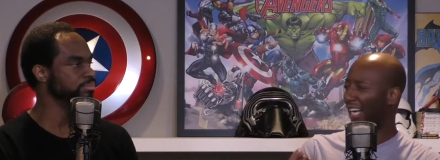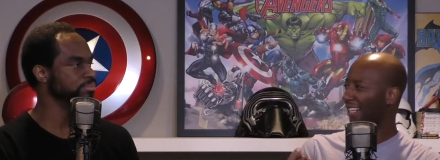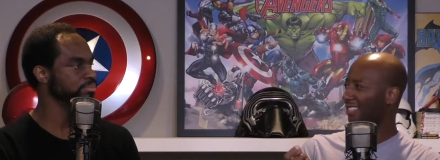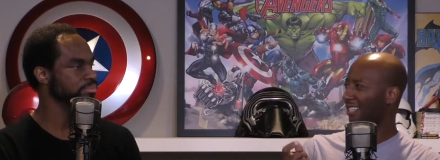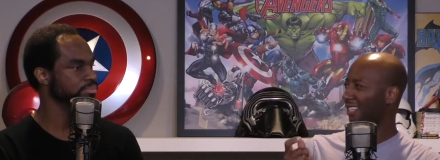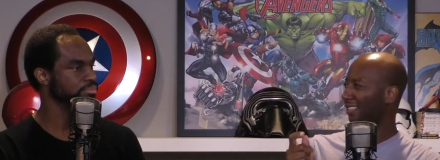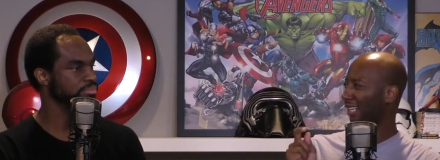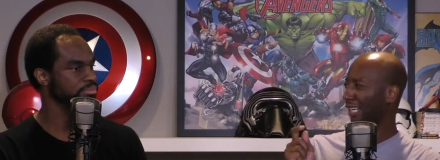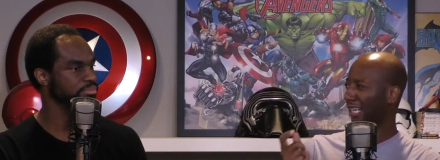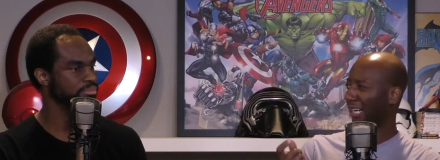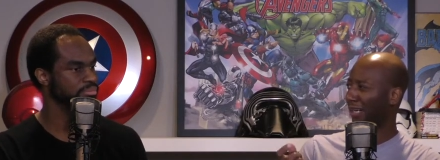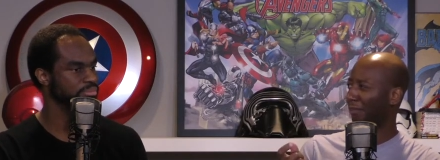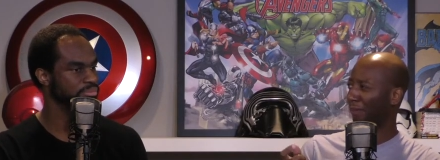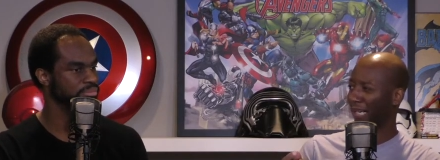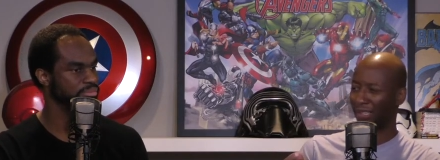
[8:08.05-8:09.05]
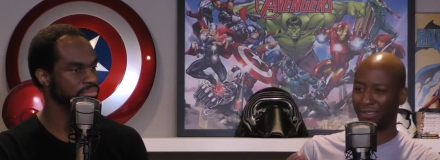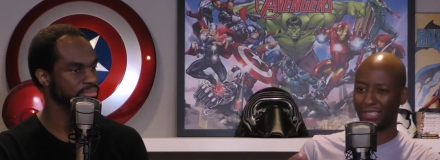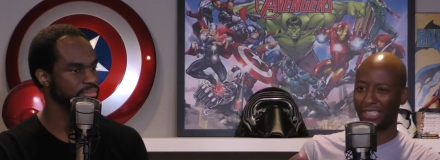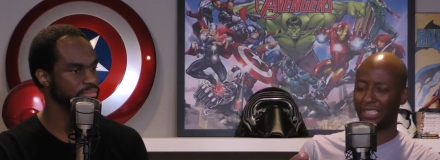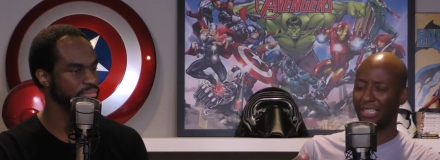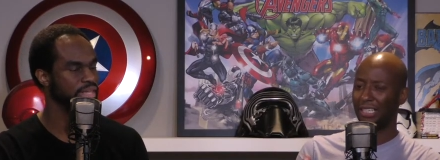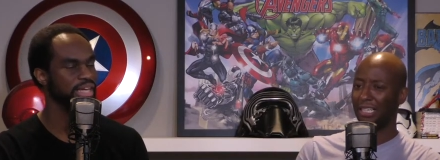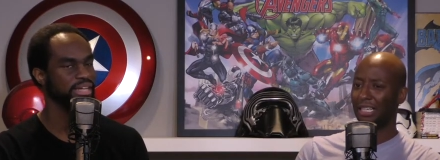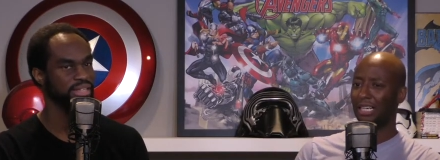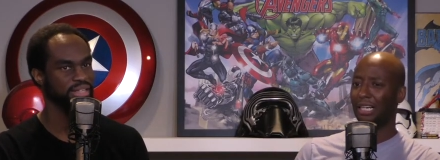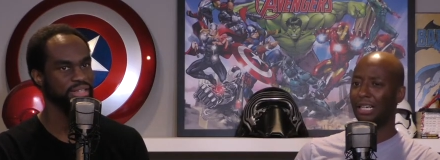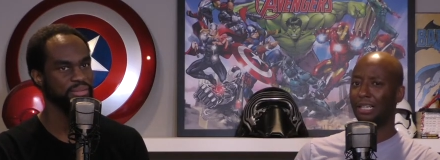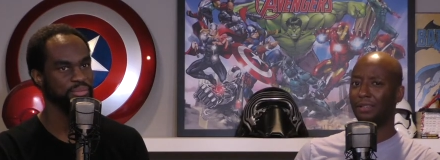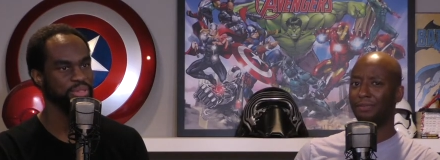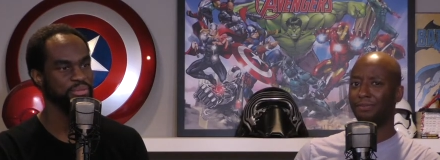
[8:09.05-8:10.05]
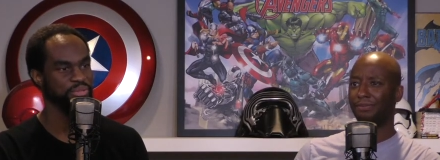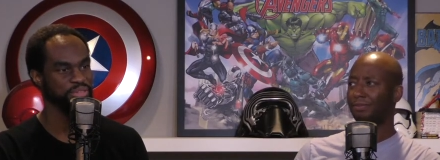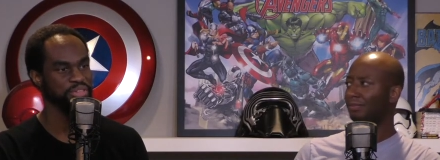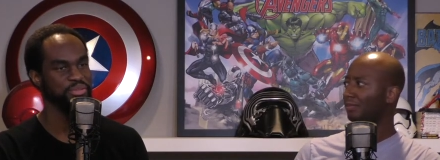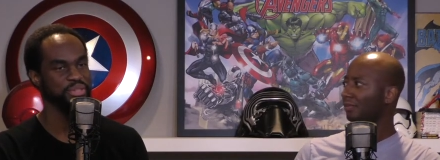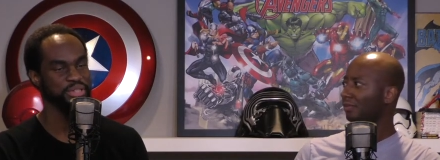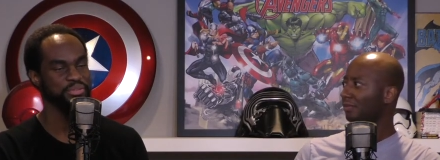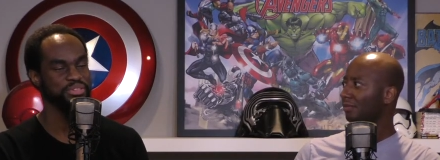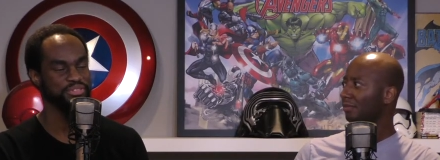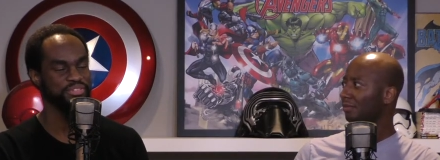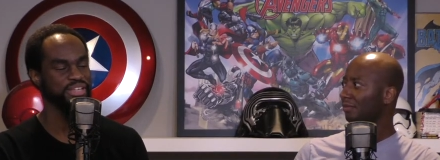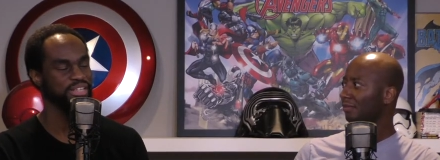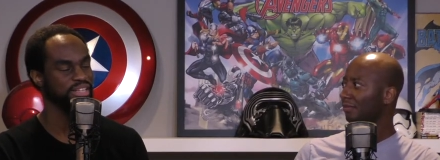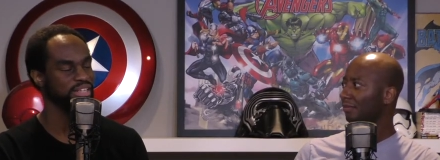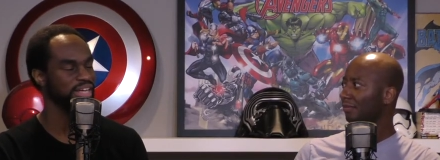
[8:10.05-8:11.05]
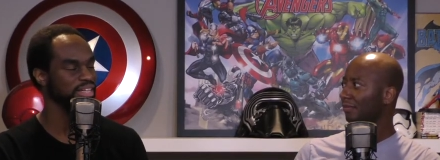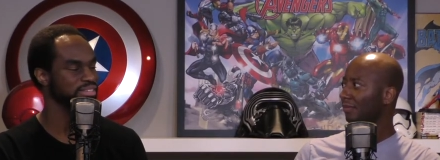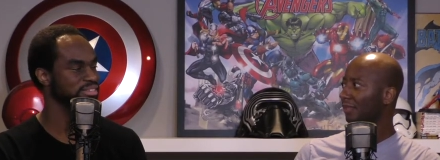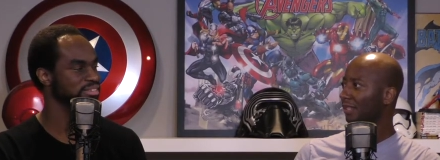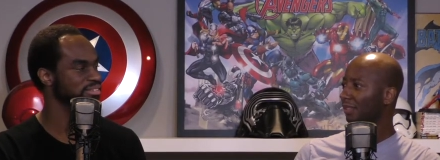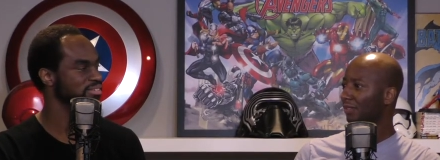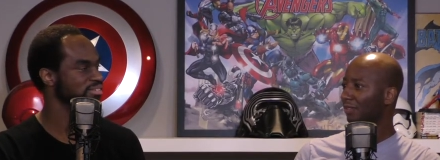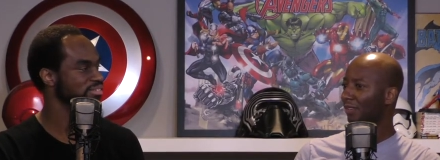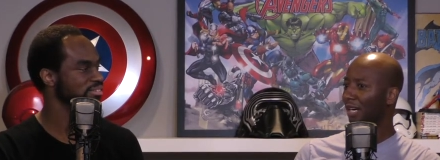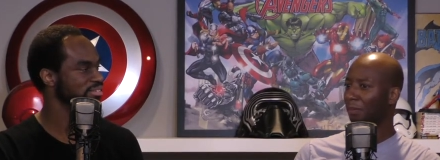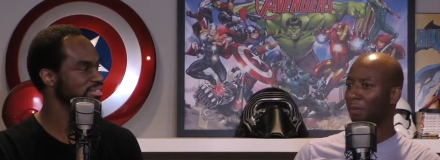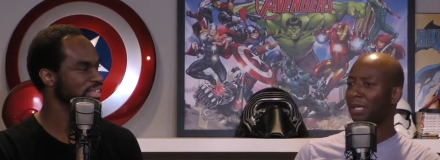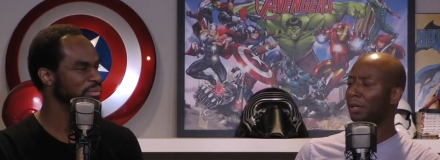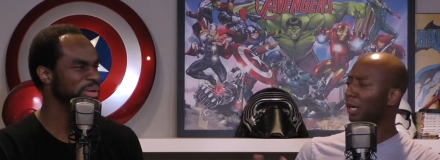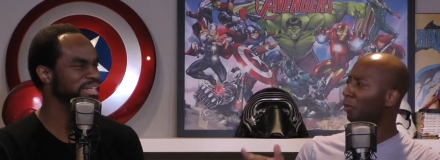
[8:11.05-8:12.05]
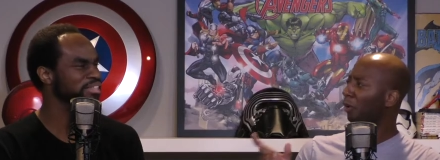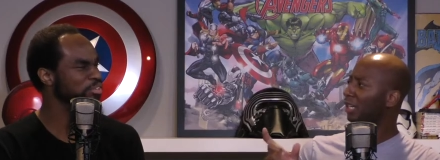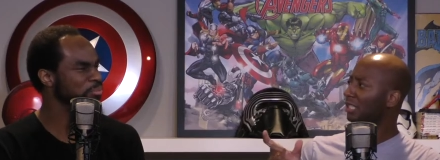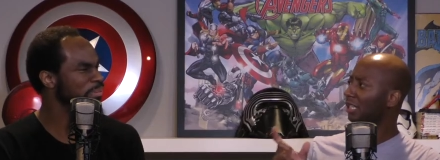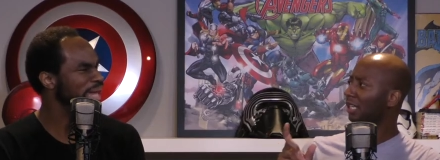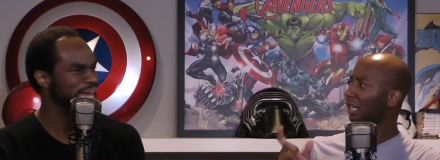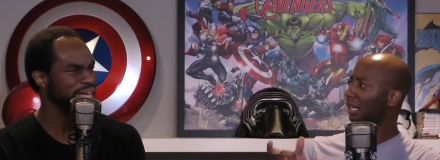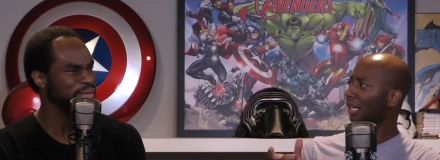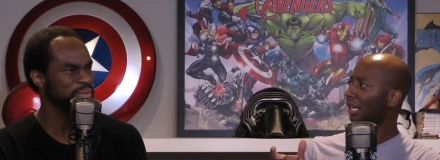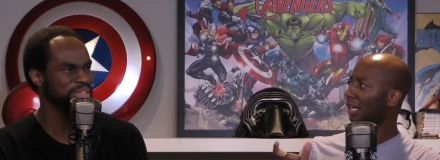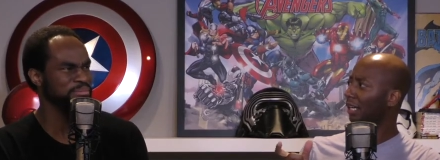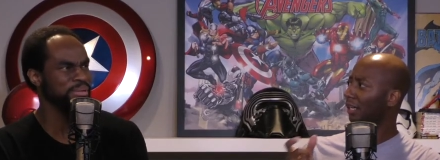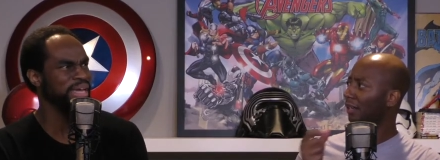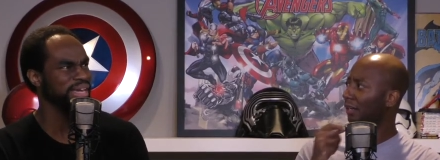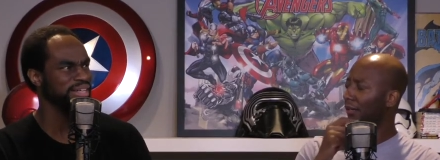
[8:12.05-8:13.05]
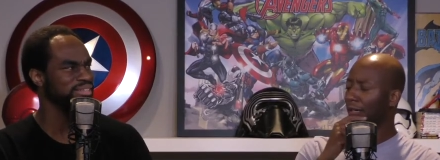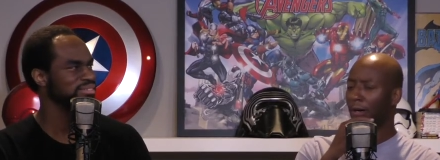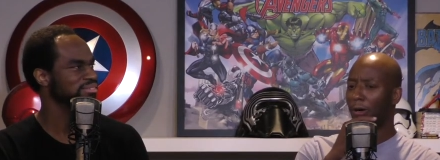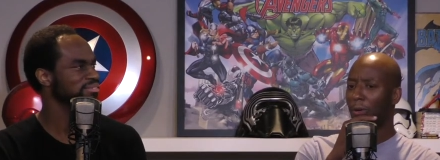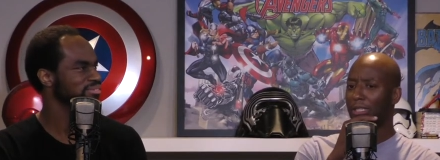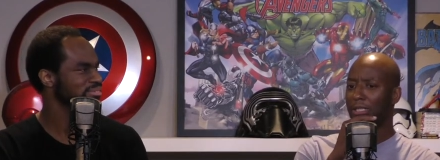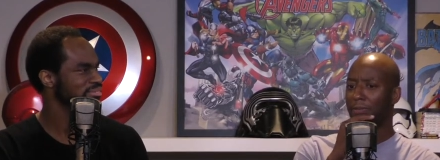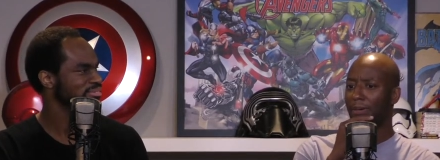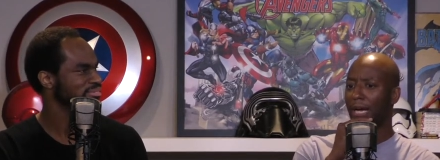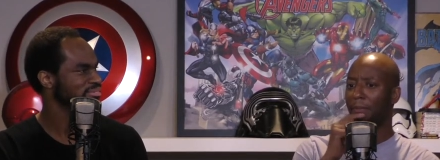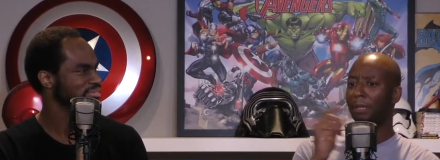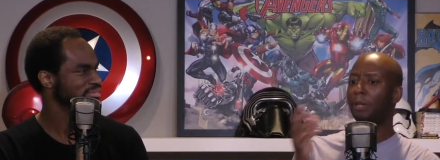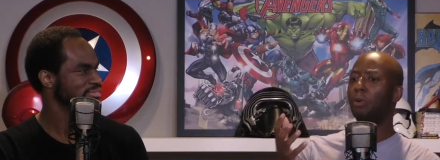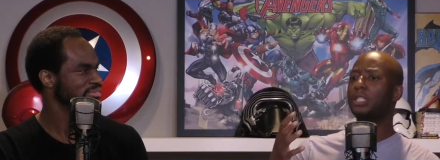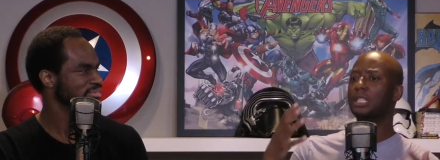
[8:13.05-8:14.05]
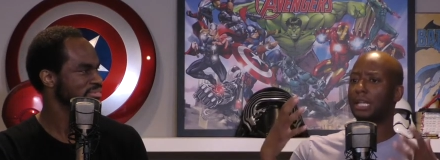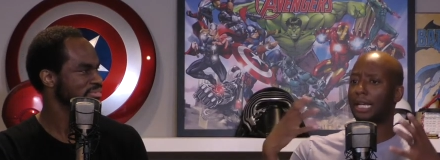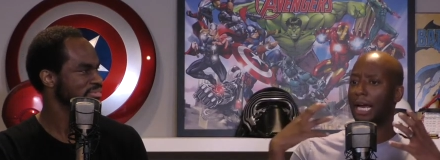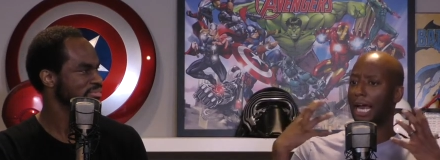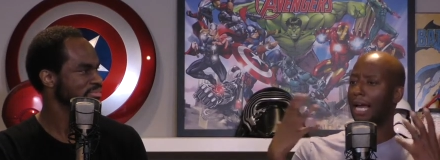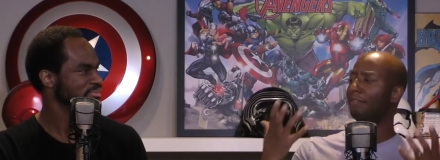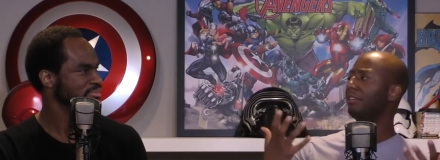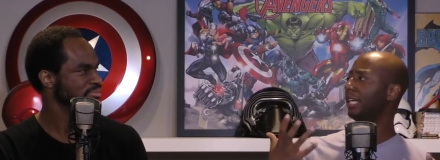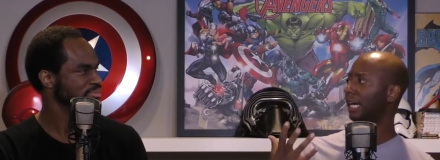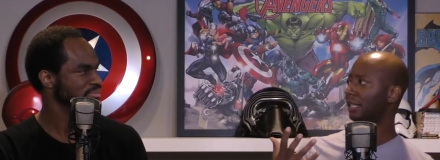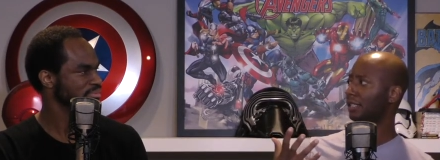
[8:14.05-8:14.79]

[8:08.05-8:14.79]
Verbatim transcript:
Speaker 1: accent, like kind of
Speaker 2: barely. Yeah, he he was do he was affecting an accent.
Speaker 1: Right, but it, it wasn't, wasn't bad. It wasn't bad. No, it wasn't bad, but it wasn't like a heavy